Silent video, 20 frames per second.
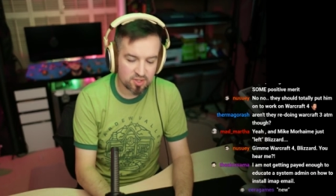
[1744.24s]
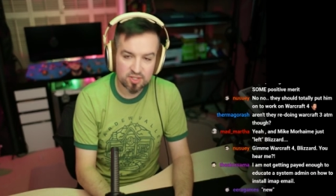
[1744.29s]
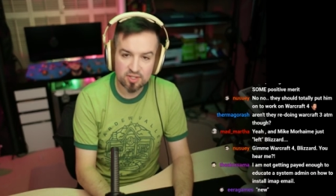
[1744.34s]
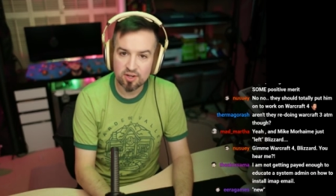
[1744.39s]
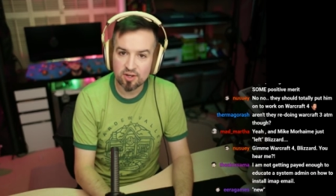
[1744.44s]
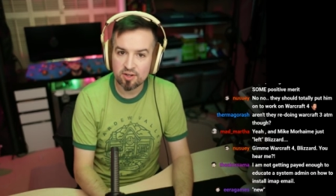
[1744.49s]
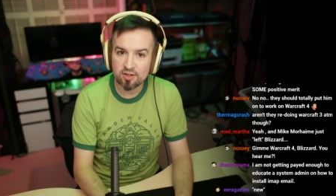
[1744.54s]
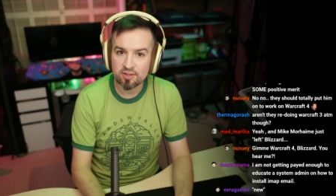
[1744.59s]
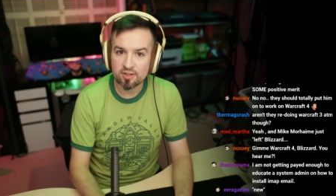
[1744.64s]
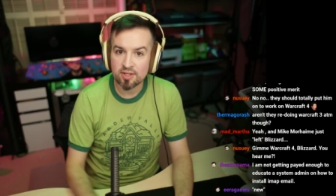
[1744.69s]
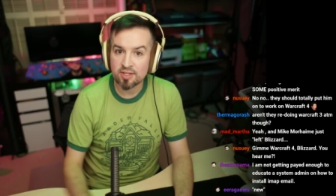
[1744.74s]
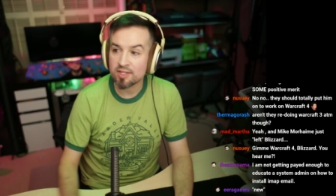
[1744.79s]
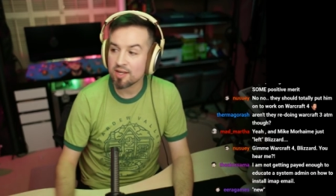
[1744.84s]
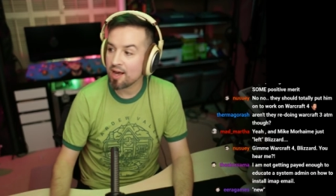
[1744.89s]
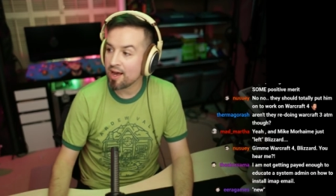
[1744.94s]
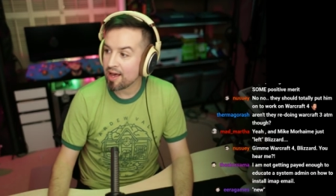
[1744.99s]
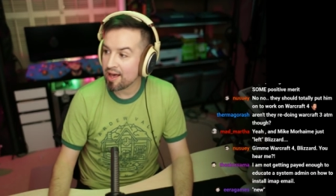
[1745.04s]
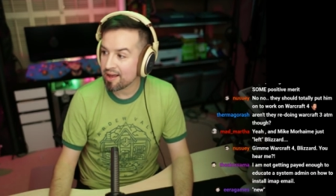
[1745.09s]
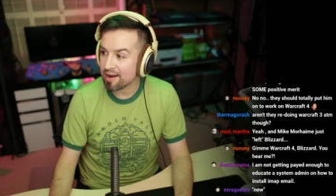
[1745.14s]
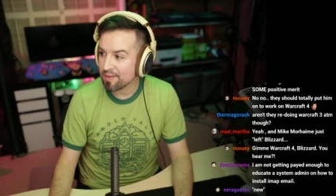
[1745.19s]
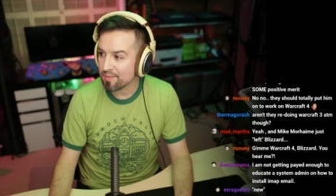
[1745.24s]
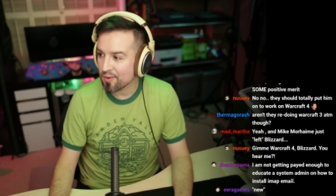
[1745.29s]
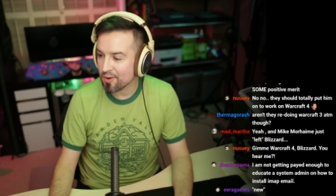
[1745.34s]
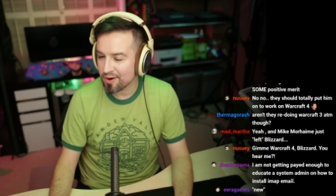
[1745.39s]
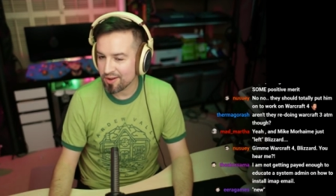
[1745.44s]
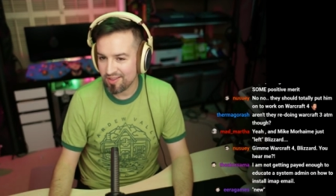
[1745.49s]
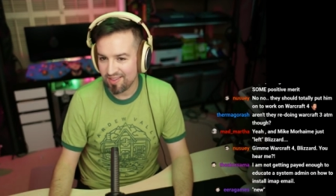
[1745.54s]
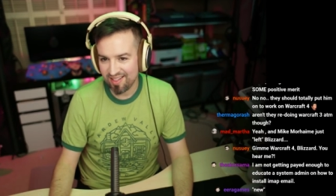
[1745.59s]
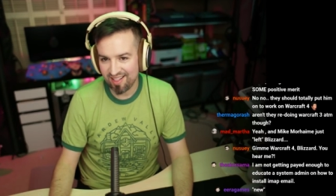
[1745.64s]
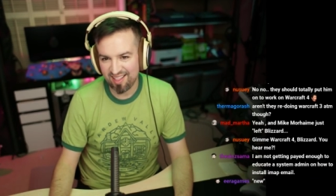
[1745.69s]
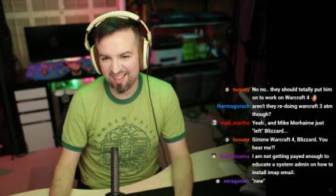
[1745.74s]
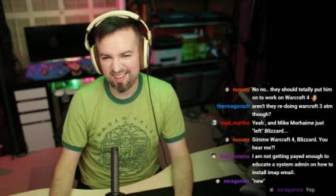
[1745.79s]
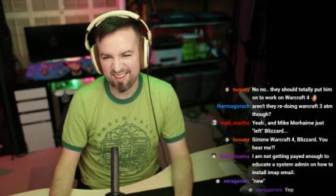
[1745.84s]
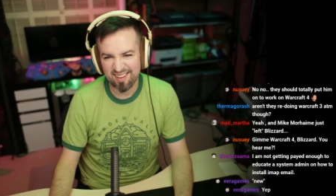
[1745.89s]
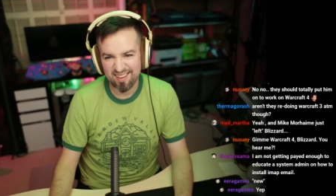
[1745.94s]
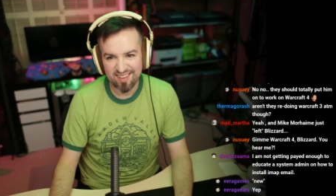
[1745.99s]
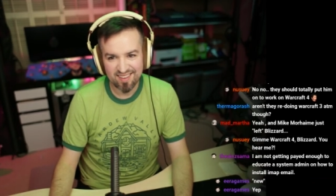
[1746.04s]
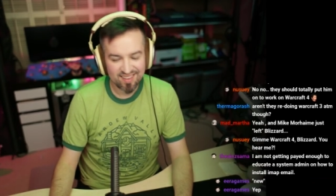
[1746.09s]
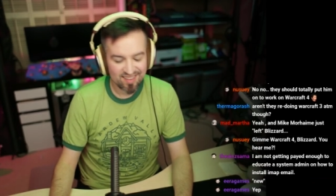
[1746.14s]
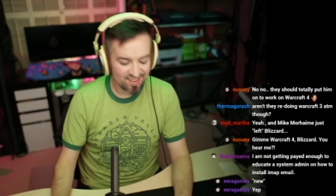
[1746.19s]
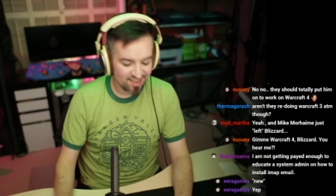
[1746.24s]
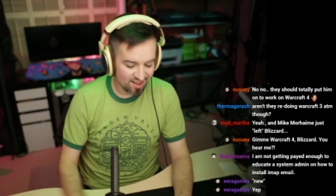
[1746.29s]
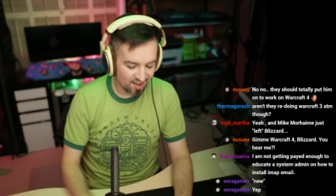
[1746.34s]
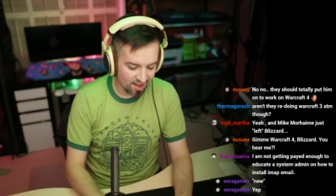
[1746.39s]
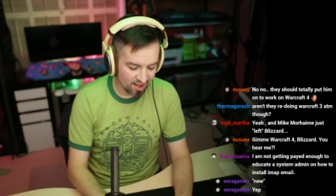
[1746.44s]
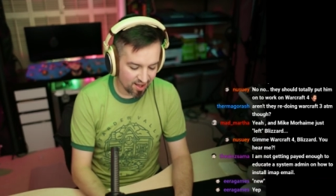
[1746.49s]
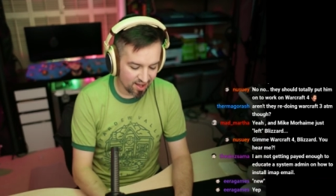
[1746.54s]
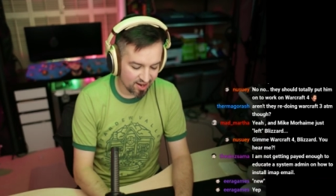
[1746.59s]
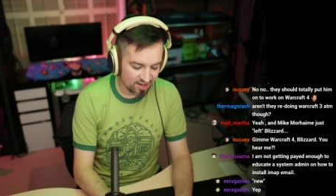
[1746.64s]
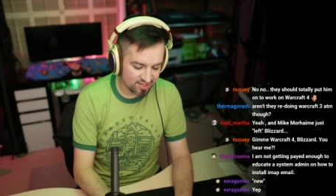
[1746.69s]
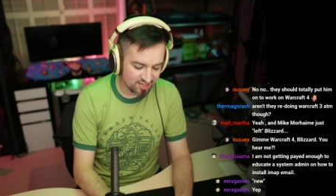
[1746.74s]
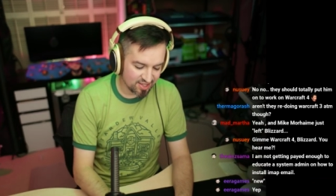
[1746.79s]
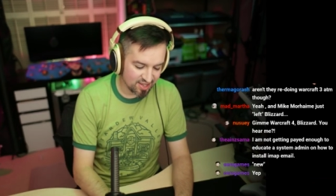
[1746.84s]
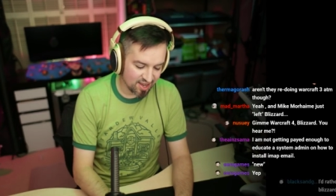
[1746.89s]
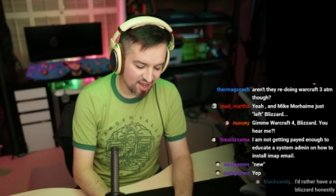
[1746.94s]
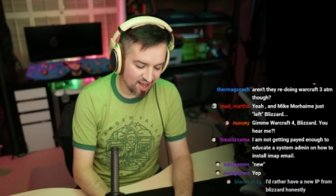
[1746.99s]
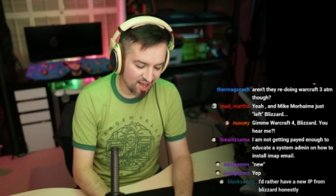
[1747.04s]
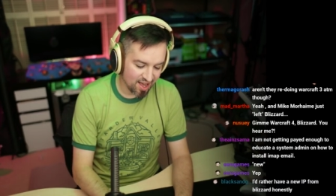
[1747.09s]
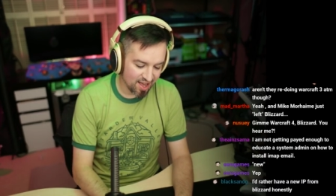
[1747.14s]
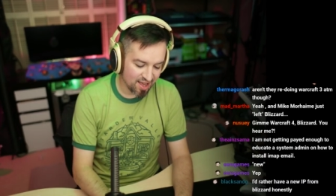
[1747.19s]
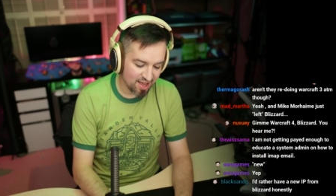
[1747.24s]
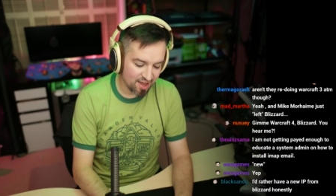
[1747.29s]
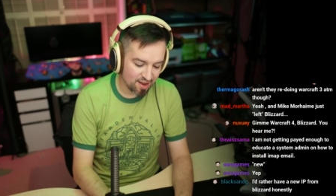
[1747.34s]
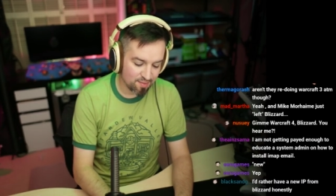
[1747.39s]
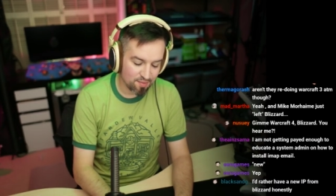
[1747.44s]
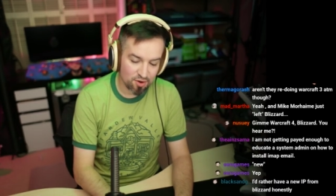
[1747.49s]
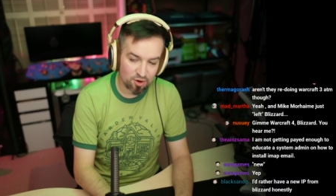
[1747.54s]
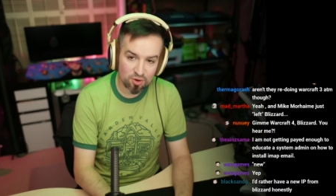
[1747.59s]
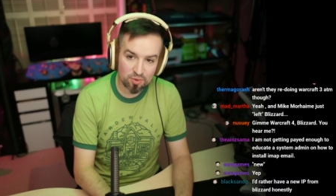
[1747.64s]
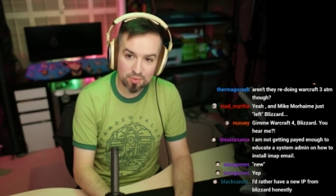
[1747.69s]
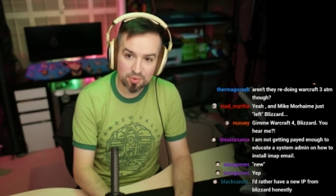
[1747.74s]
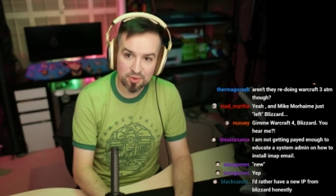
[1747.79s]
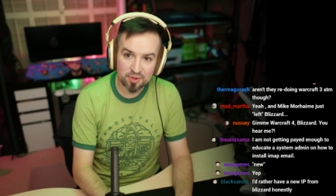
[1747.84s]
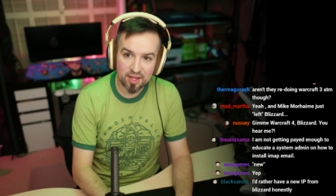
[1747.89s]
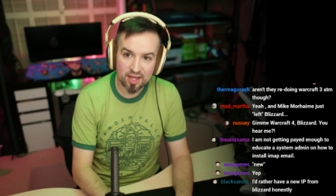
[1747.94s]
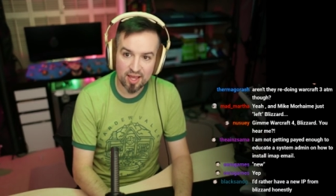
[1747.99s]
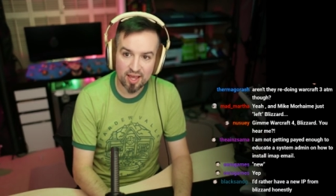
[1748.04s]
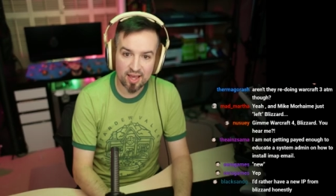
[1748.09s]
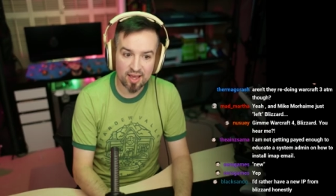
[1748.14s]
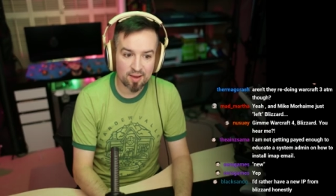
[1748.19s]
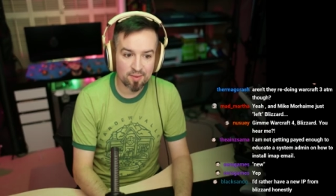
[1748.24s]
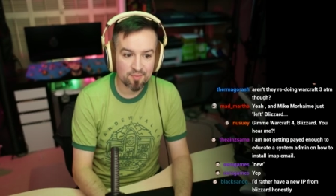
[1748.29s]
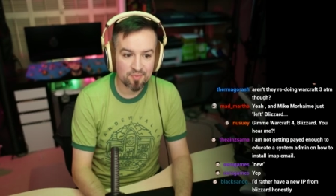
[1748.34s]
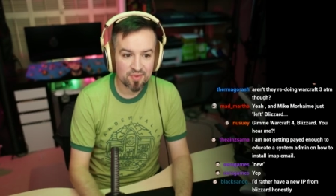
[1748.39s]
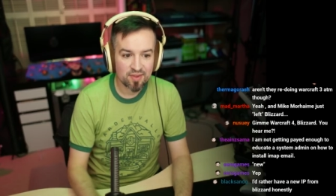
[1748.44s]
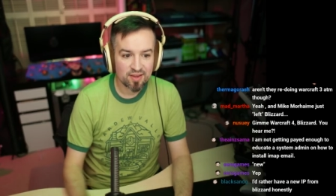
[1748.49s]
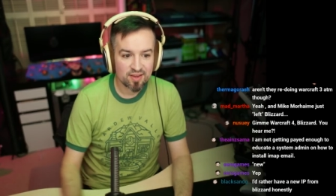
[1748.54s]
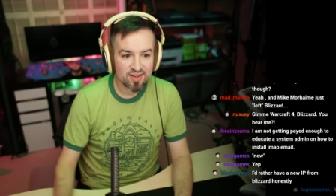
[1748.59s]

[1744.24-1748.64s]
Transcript: is it called? Is it Aion Immortal? Let's see. Aion mobile game.